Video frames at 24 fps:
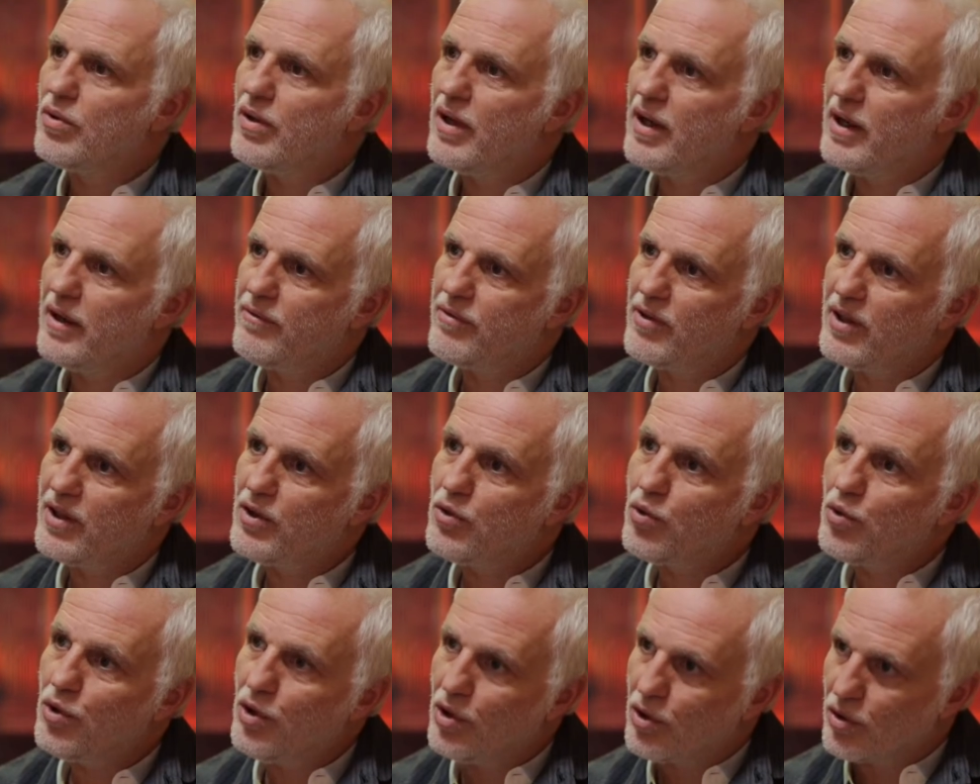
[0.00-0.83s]
Every
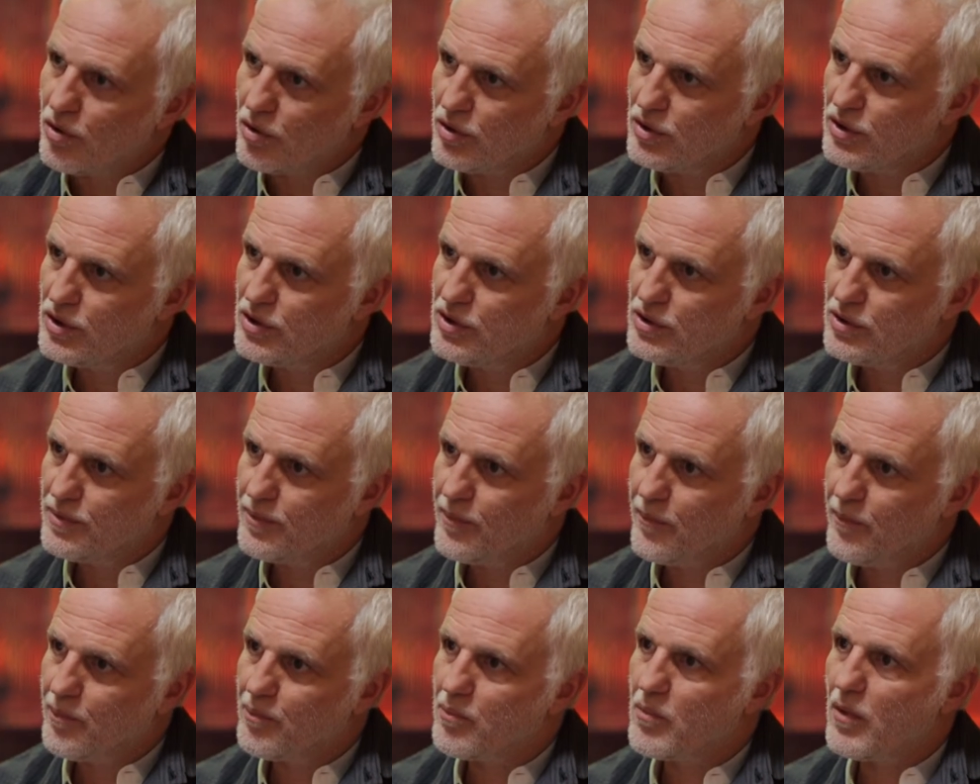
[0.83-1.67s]
2 years,
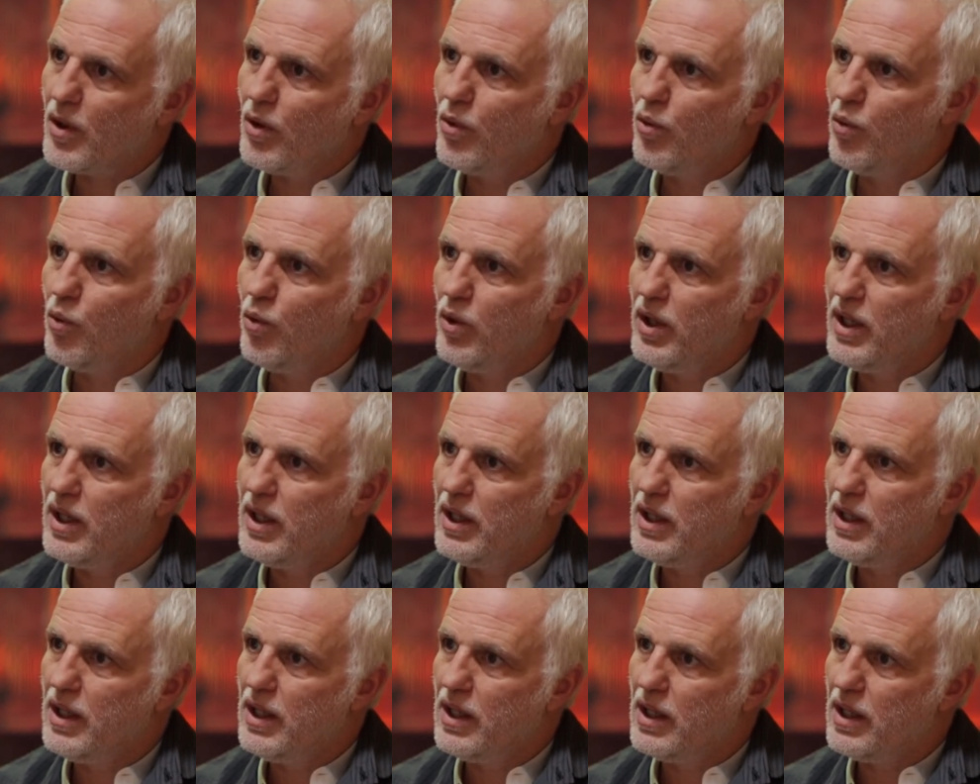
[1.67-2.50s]

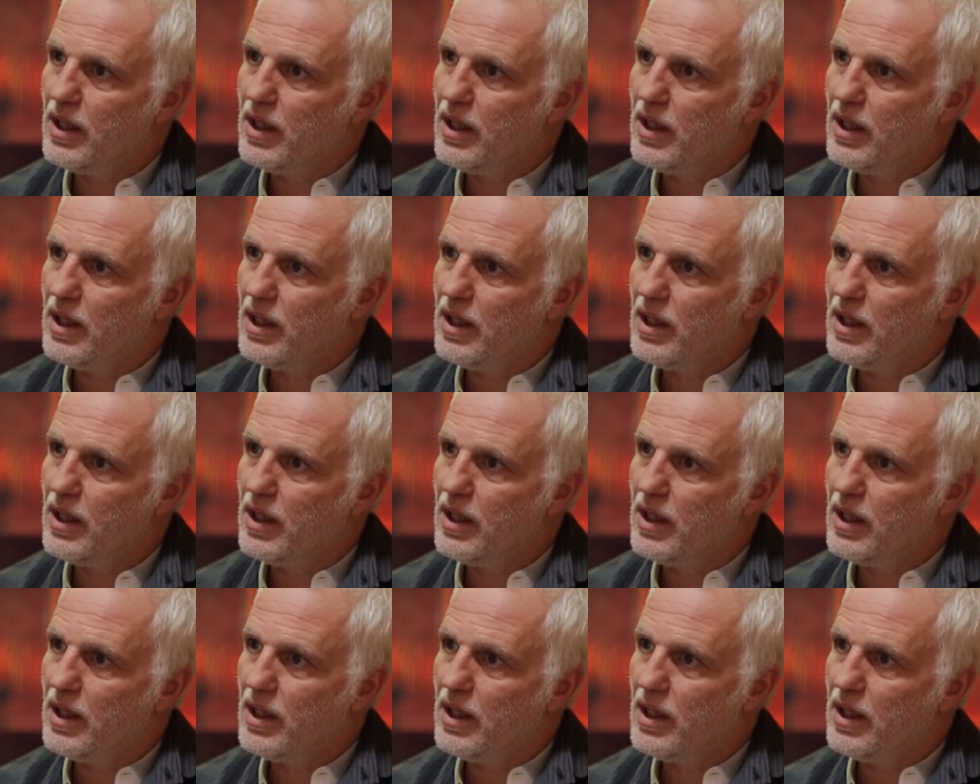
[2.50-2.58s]
we